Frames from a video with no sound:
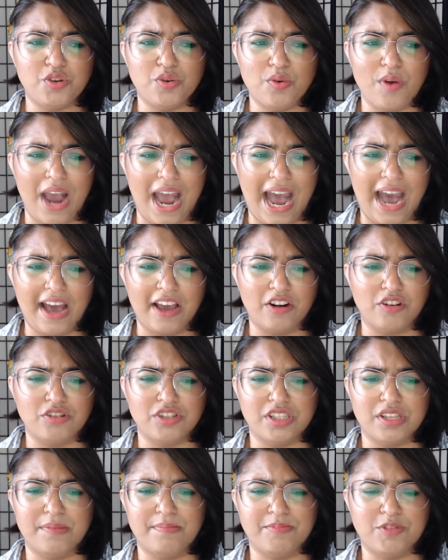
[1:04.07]
you add or
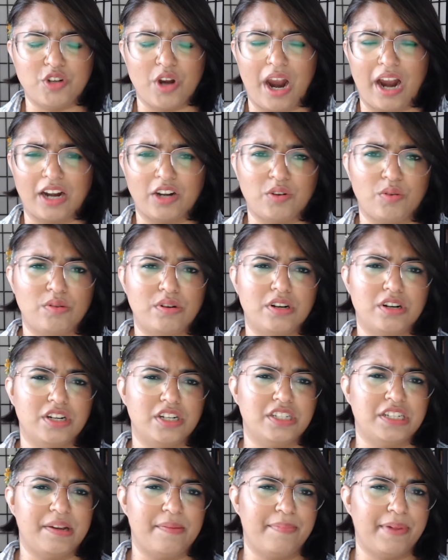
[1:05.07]
subtract to it are
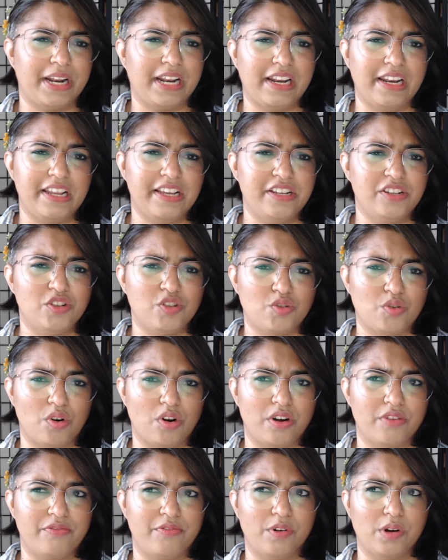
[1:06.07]
typically
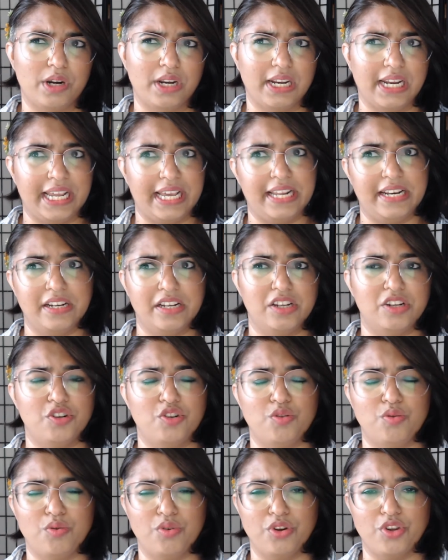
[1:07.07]
sort of
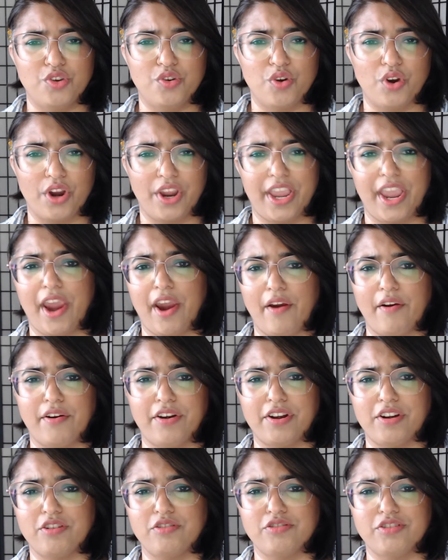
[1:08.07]
related to your
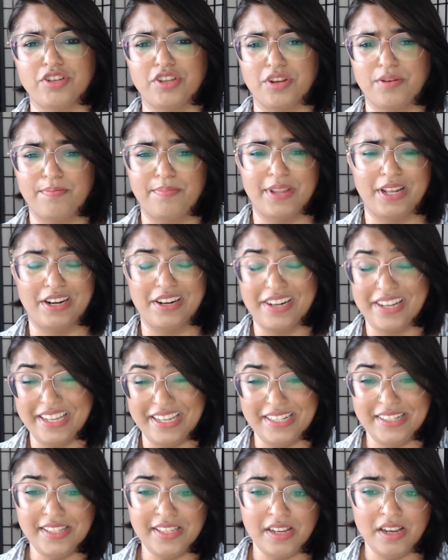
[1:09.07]
character's
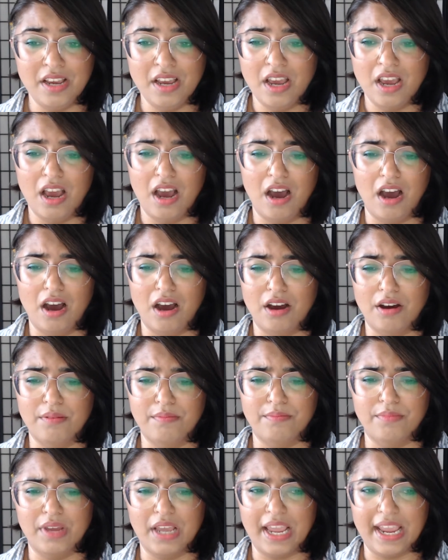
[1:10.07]
abilities.
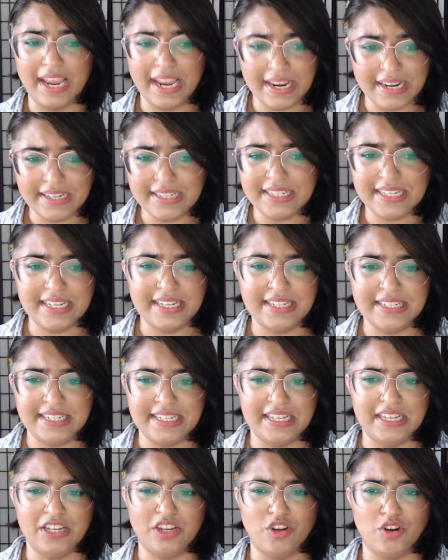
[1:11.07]
In
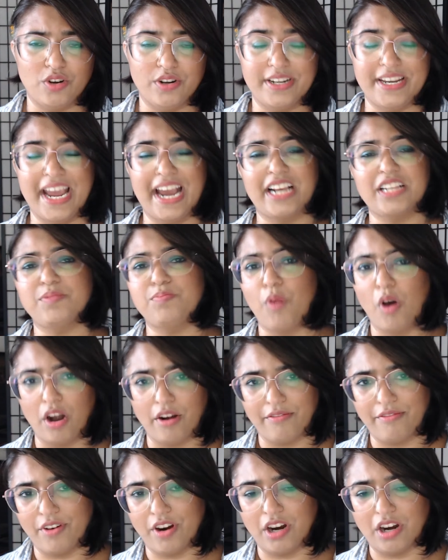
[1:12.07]
D&D, your dex
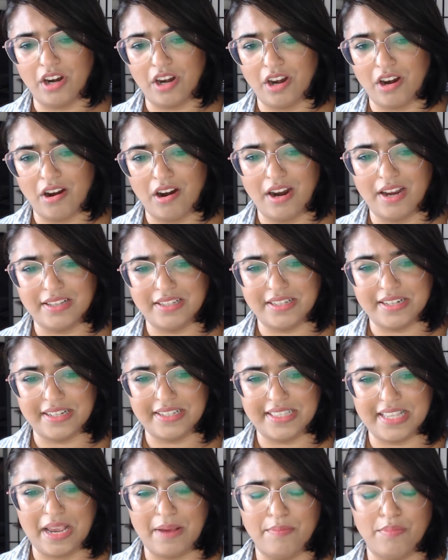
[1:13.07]
modifier, as an
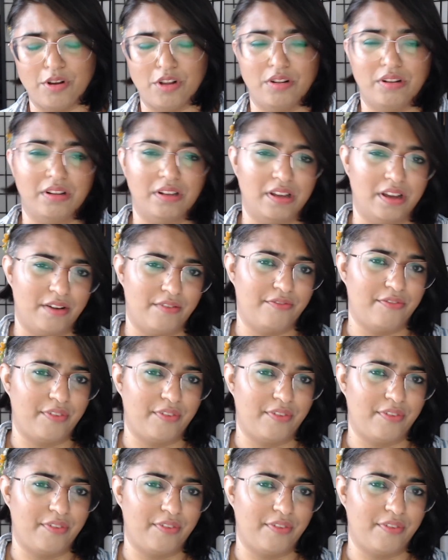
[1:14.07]
example,